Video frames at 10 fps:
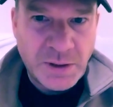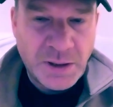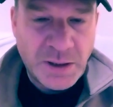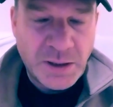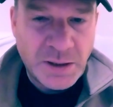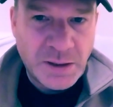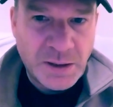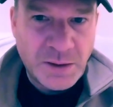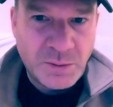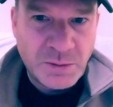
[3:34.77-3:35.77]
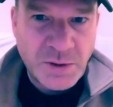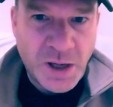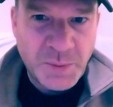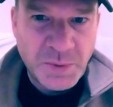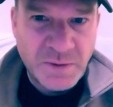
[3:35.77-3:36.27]
an old
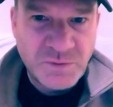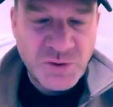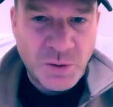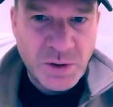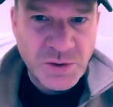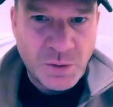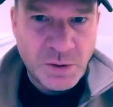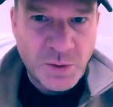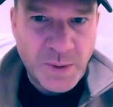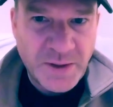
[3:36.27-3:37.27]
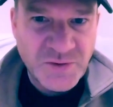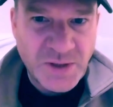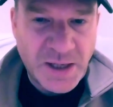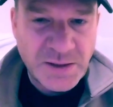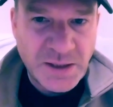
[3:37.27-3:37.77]
copy of George Orwell's
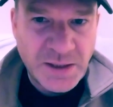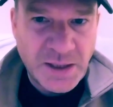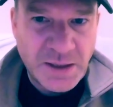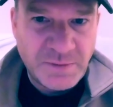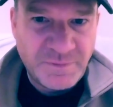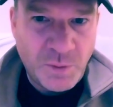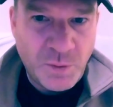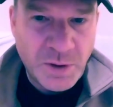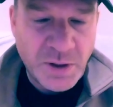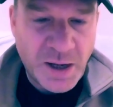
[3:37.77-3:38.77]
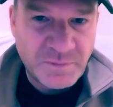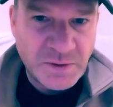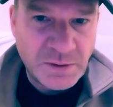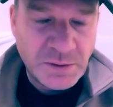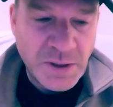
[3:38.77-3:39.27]
1984
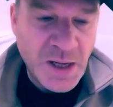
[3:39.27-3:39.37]
novel